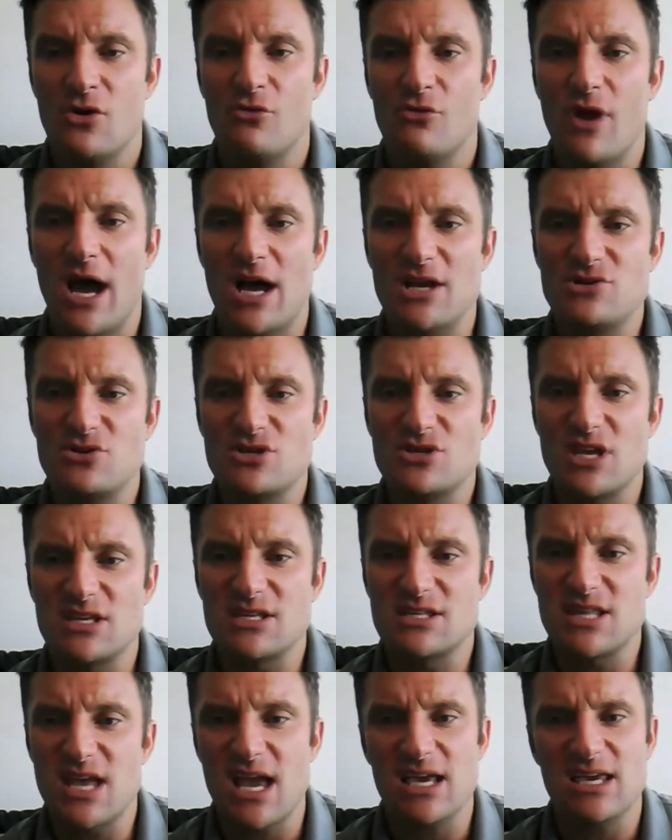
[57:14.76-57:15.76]
Roger
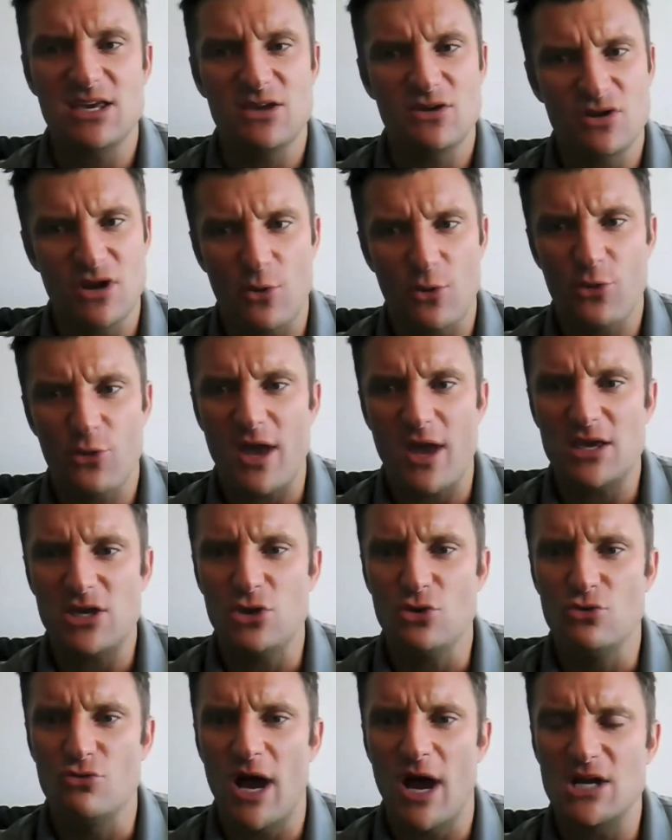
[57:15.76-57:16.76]
says, thank you. No, thank
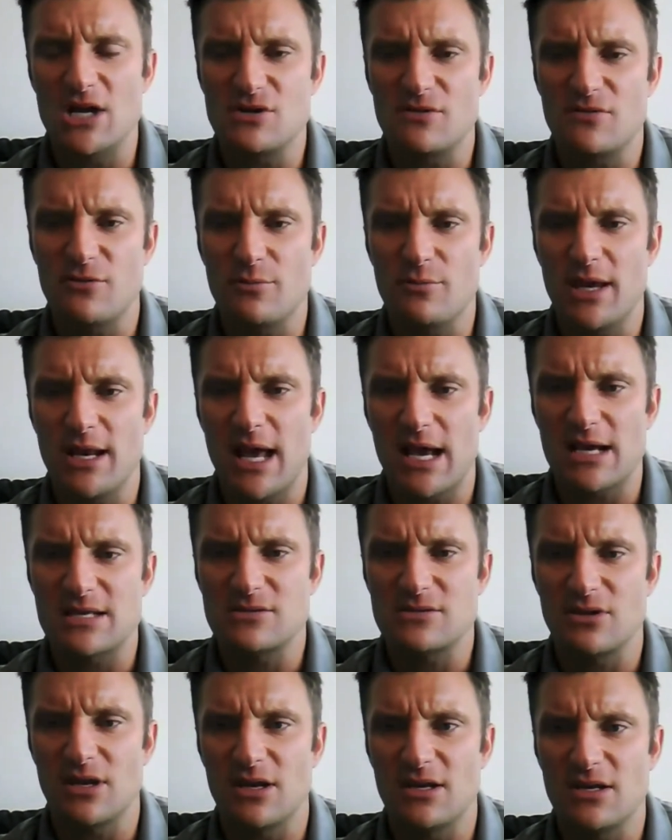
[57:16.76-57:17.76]
you, Roger, for being
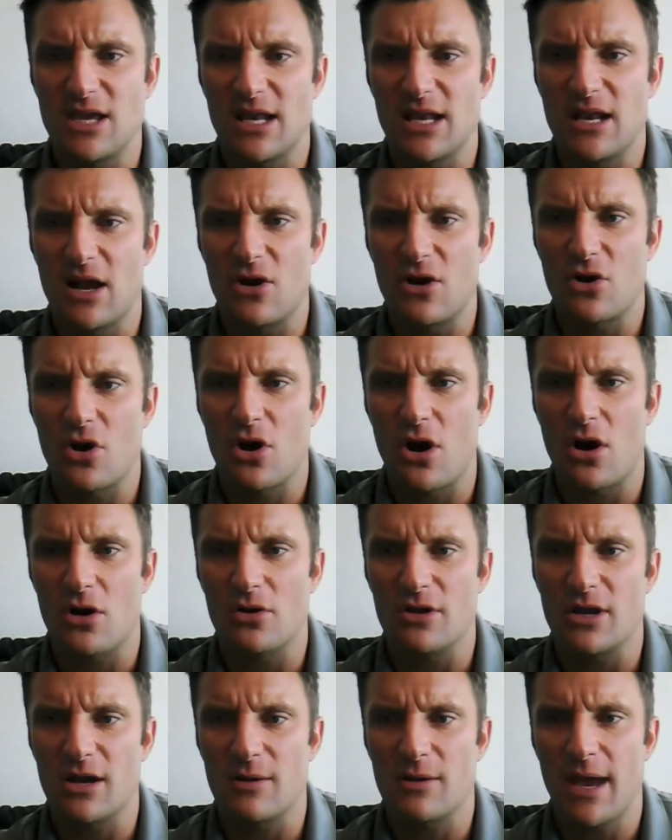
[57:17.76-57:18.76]
excellent and getting on our
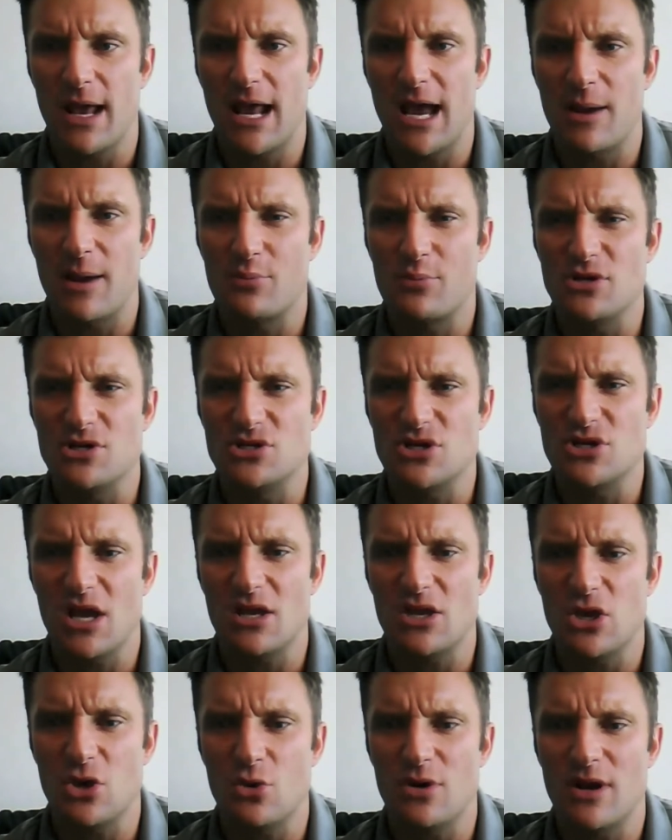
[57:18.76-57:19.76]
call here, man. I
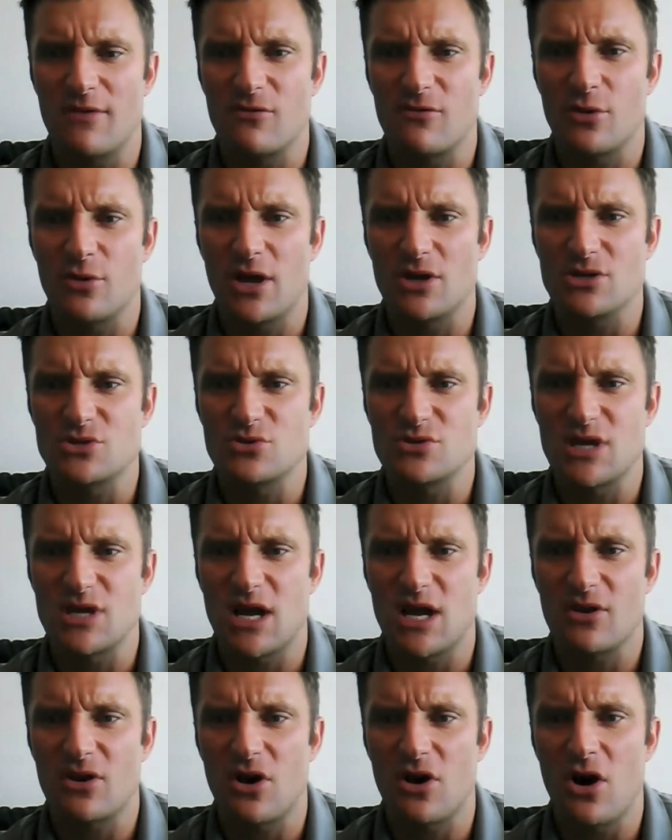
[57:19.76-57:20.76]
appreciate you and everyone else who's
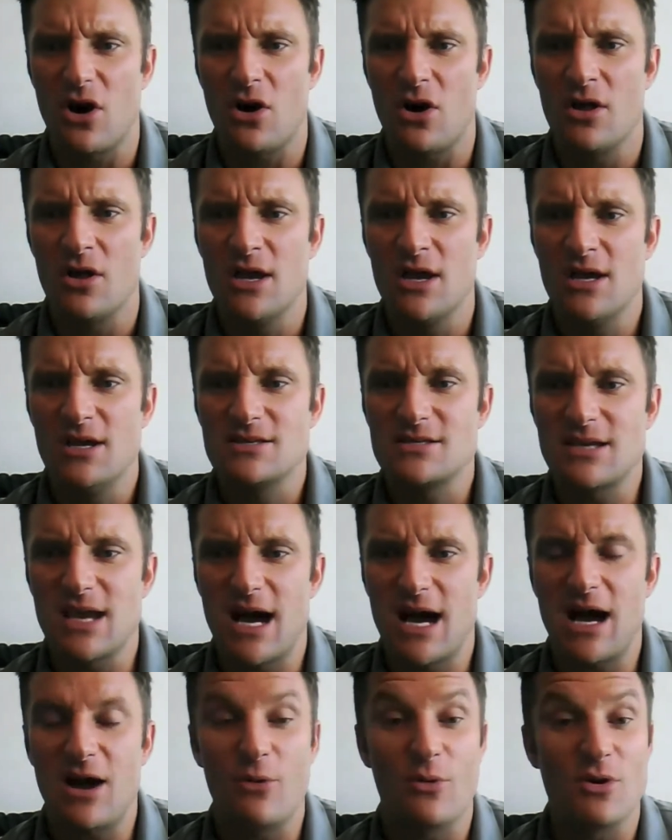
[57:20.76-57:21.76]
on the call.
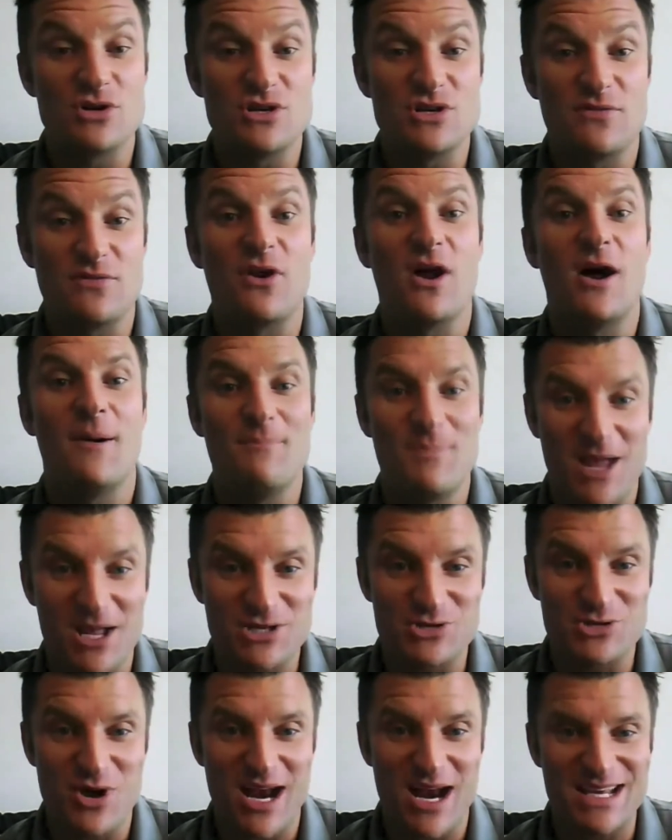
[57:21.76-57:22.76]
Scott, where's he from?
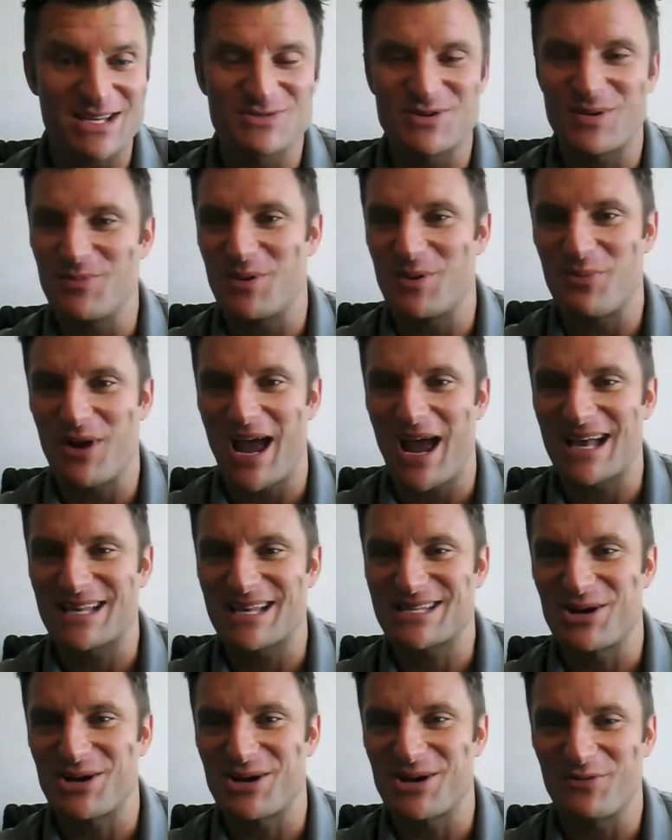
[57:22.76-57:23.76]
That's right, he's from
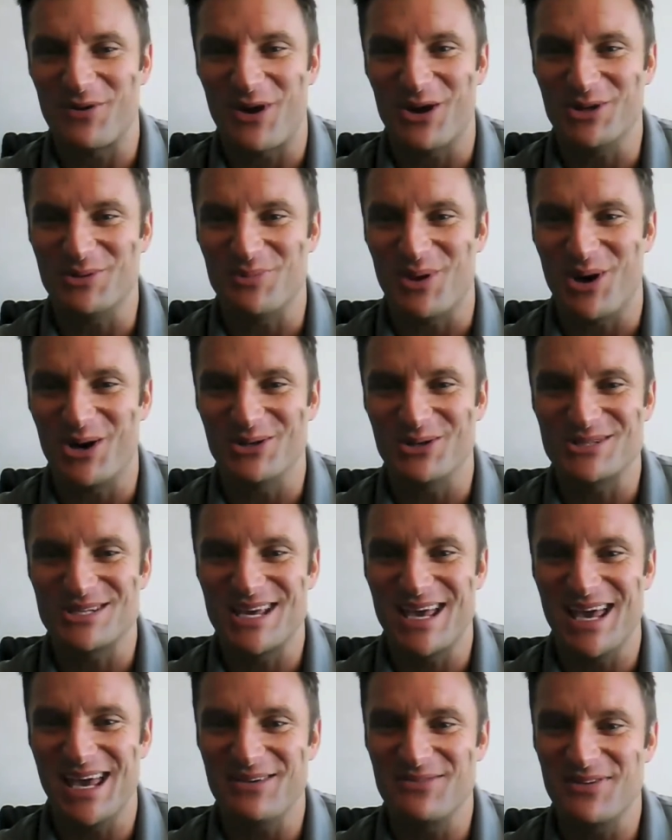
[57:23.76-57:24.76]
Nebraska, where volleyball is
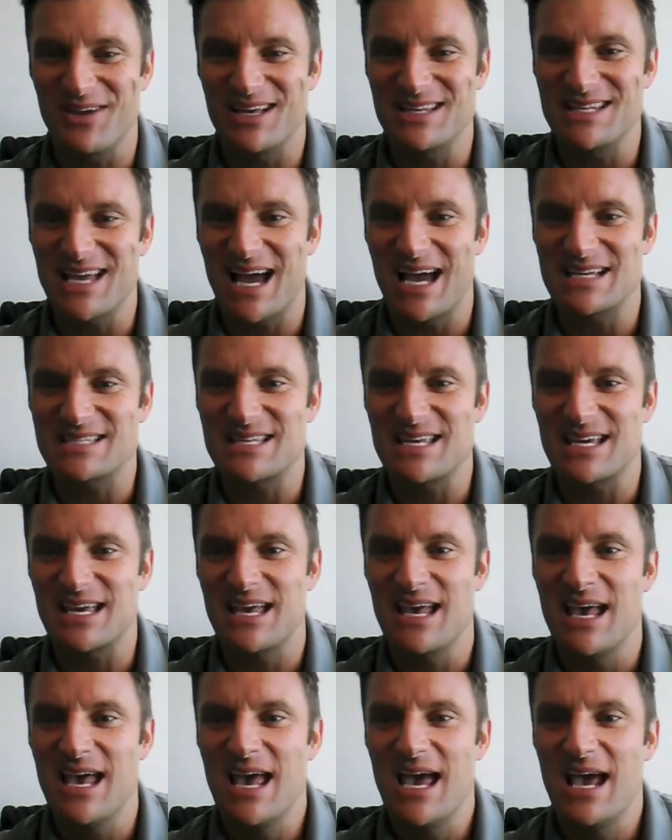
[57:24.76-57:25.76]
king. Fantastic.